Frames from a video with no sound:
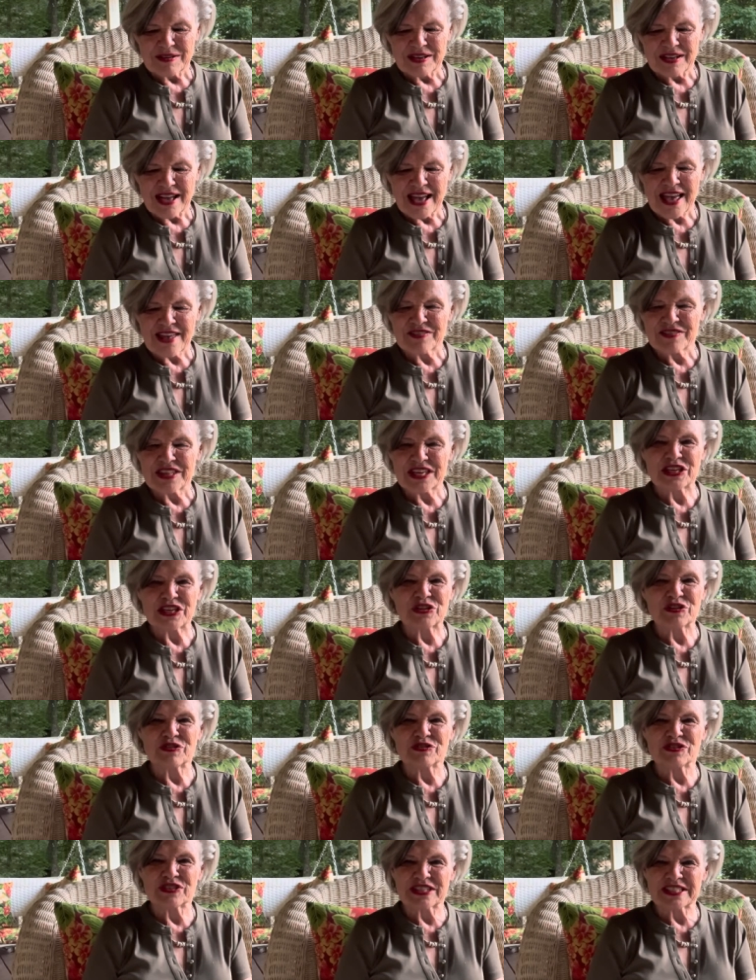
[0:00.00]
And then
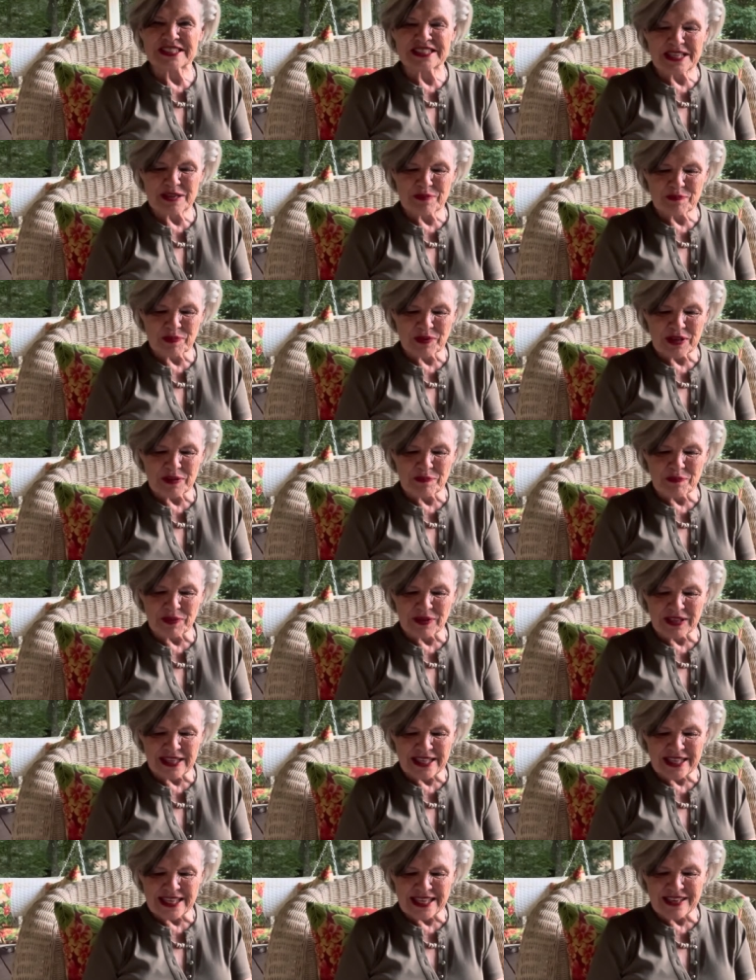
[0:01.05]
you just simply
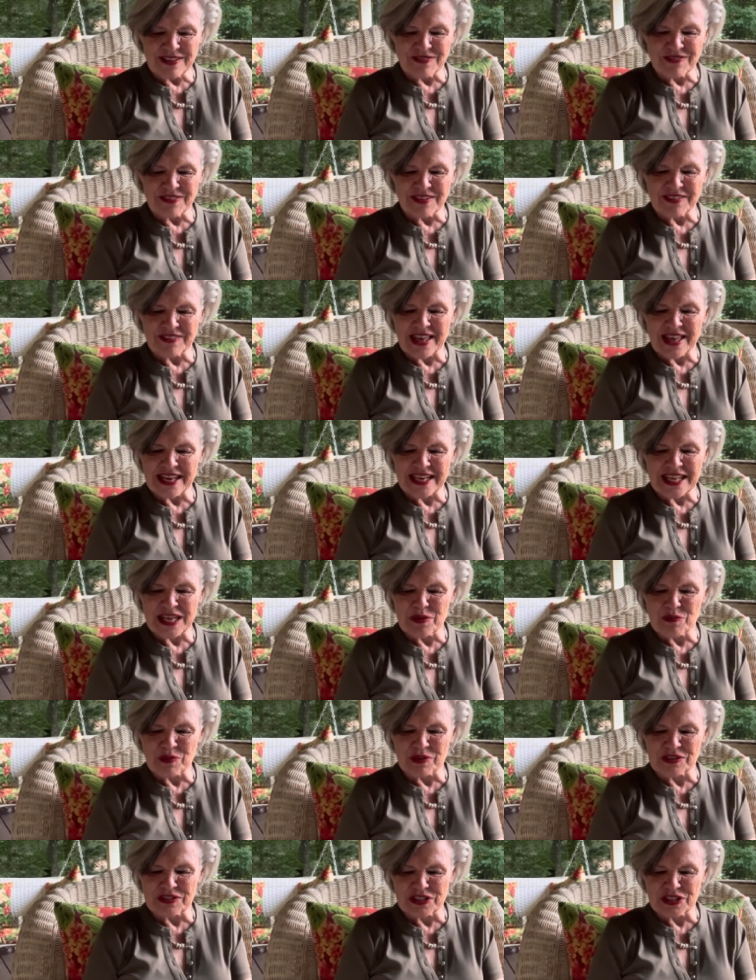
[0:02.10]
believe that he
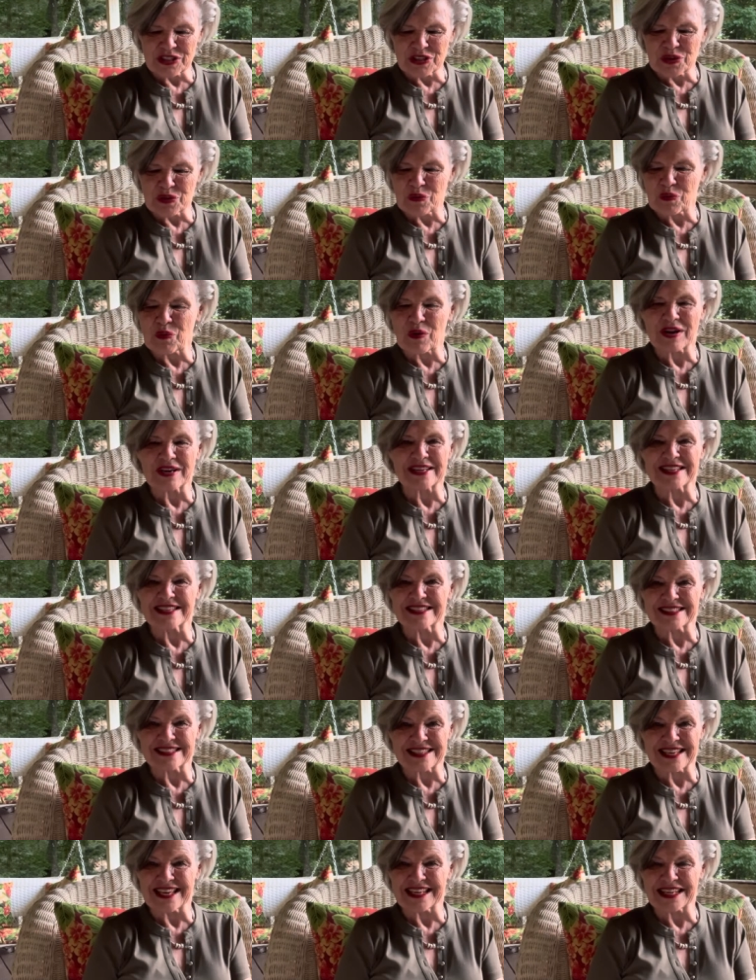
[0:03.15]
will do what he
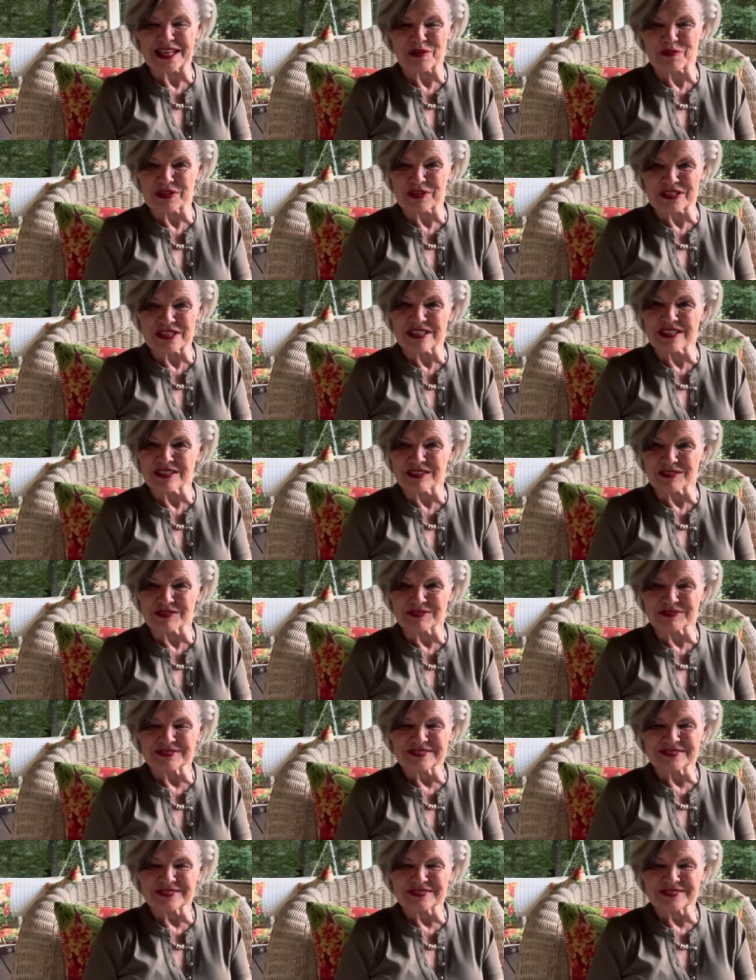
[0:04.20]
said he would do.